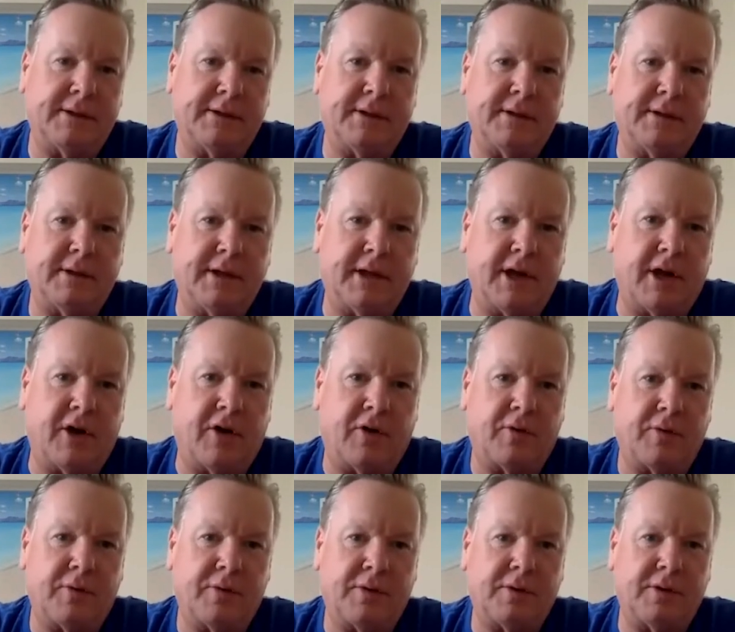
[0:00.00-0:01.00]

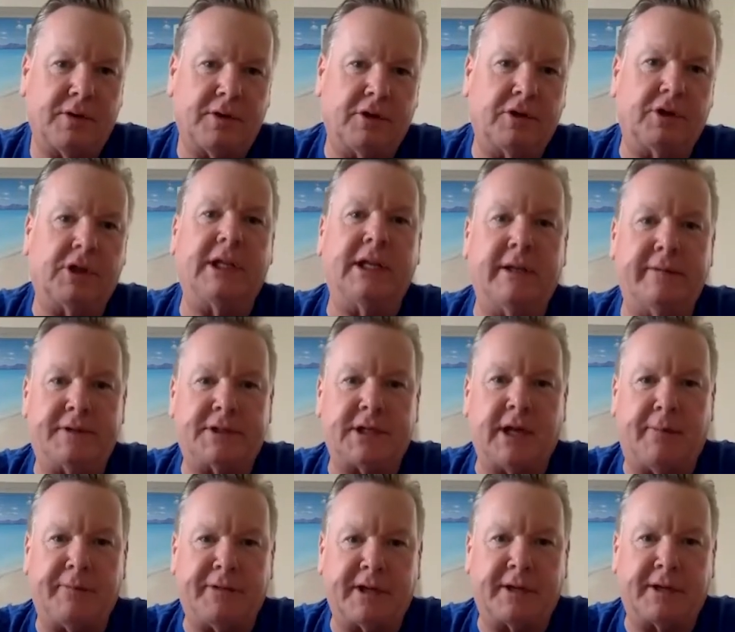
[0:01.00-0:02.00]
you leave
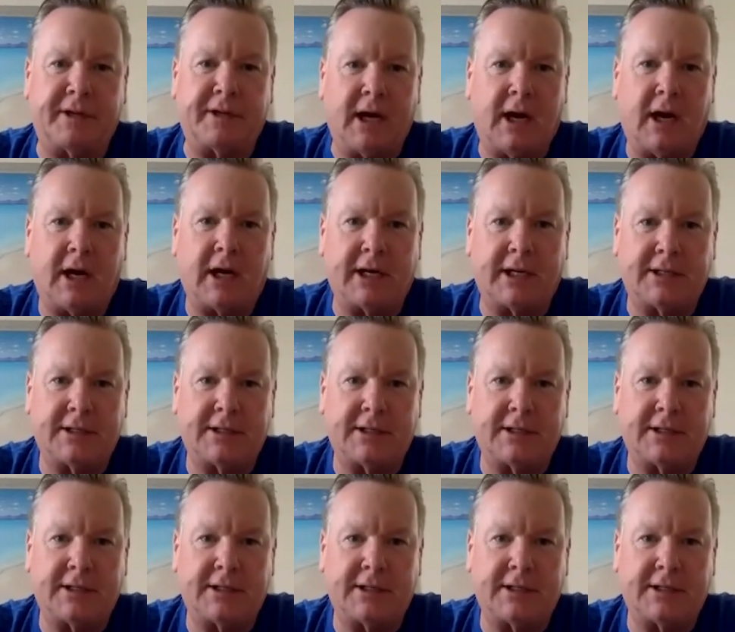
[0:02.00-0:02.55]
something behind.